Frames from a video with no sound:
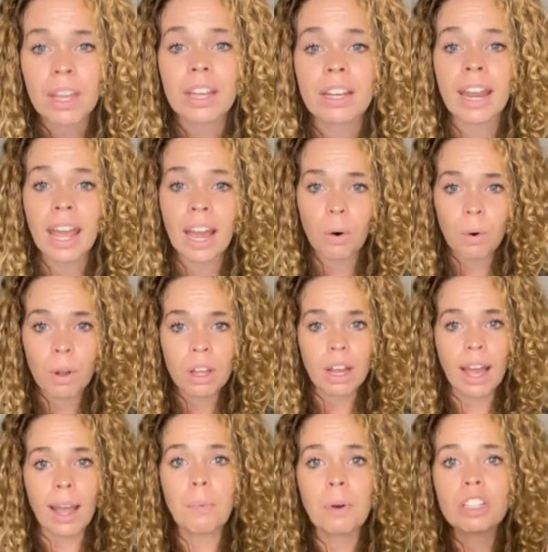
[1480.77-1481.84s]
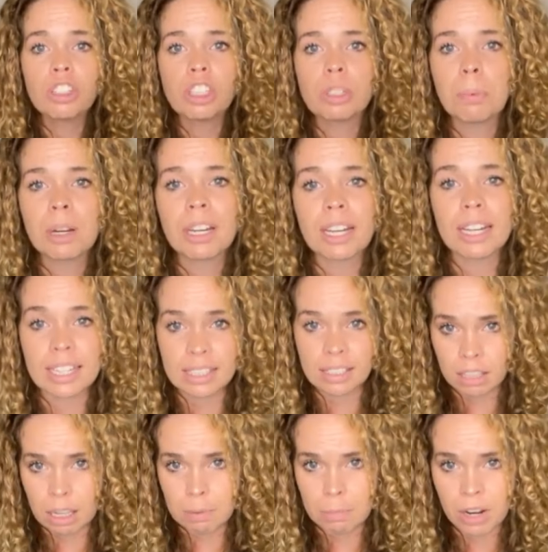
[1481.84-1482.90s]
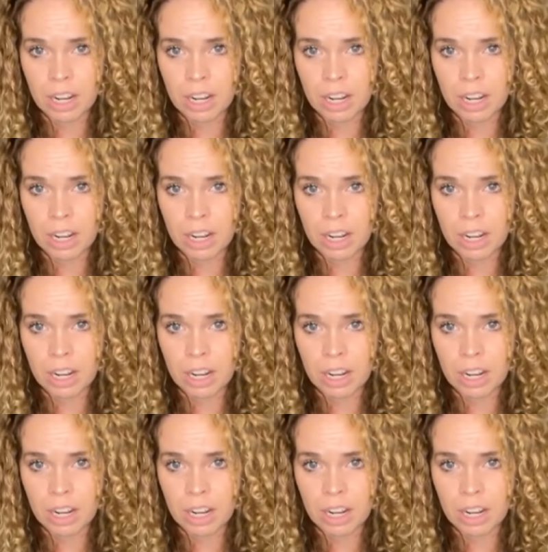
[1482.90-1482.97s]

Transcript: Now, I want to just put in a disclaimer